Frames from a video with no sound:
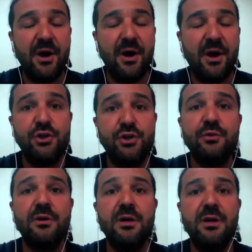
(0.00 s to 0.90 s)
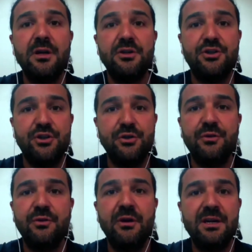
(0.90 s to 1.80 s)
But you
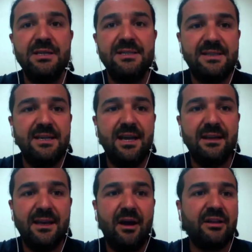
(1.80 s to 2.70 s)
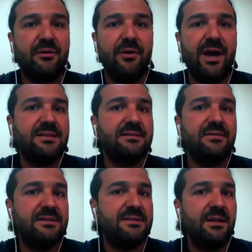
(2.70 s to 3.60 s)
do see and
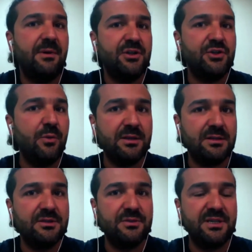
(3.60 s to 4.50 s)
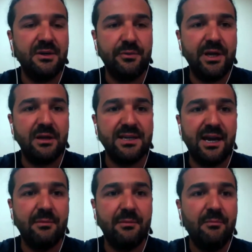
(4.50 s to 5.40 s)
characterize the sediment you want to see in real
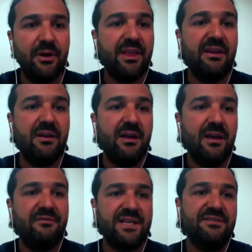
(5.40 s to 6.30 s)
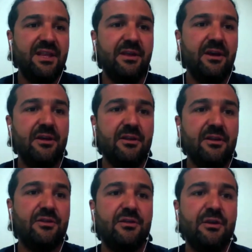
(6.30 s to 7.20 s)
time. But actually,
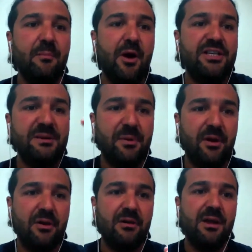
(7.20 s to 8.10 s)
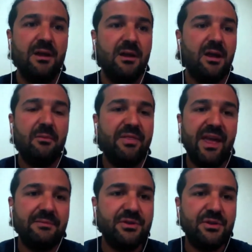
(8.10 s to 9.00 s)
the multiple with
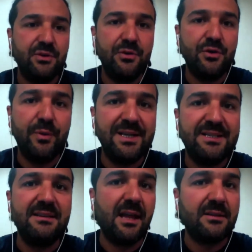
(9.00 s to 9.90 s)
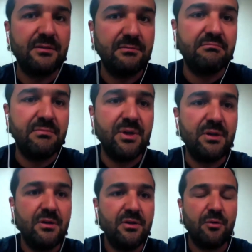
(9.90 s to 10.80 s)
depths, you will see that on
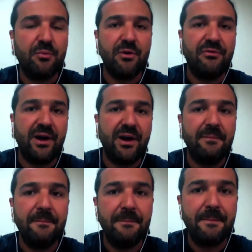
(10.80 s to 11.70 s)
your profile.